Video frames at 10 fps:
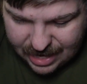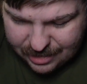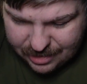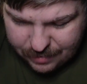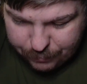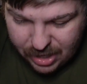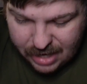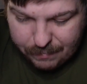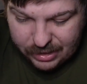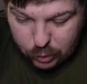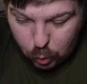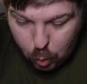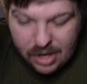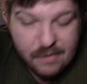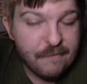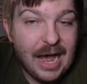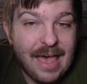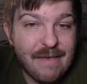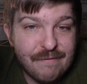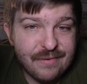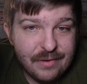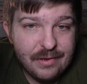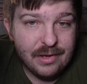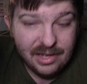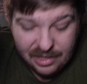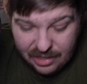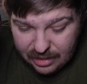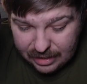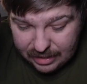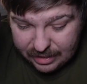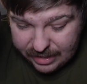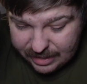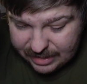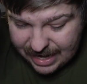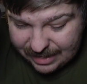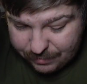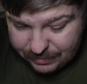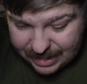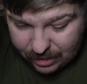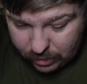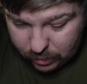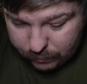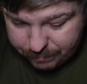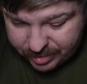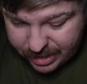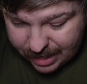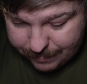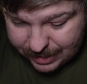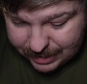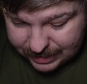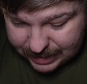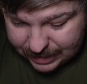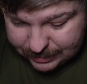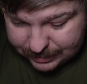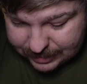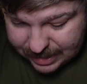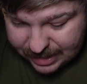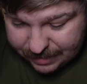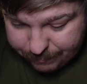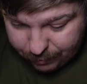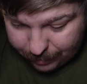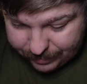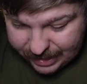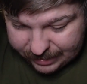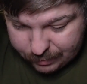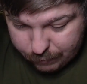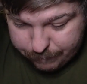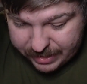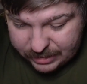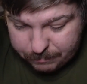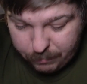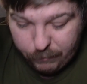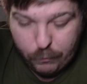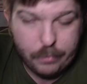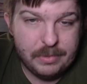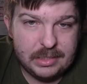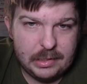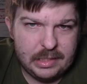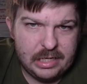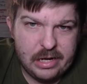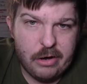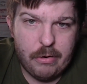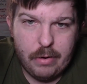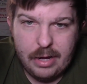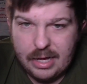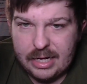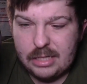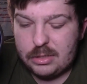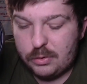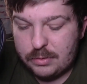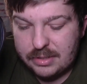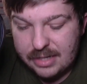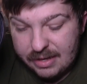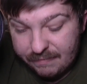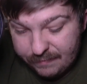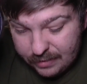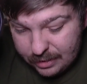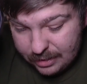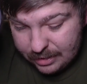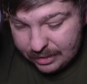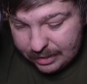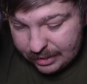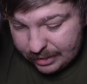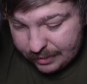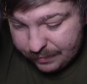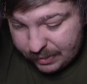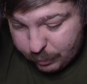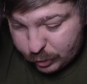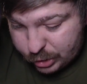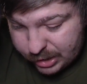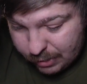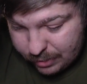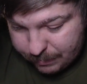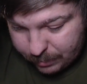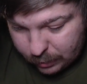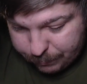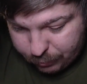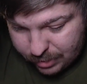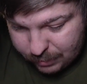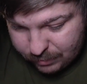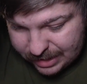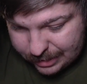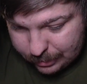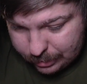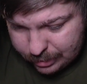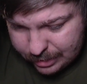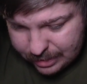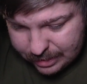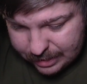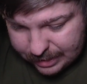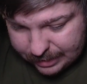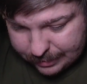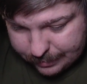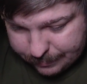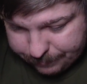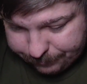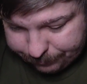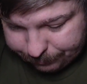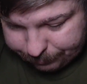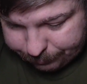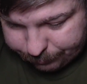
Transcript: they ended up winning by 25. Uh, and yeah, it was at home, but I mean, Kansas State probably had their best performance of the year against UCF. Uh, they were sharing the ball pretty well. Um,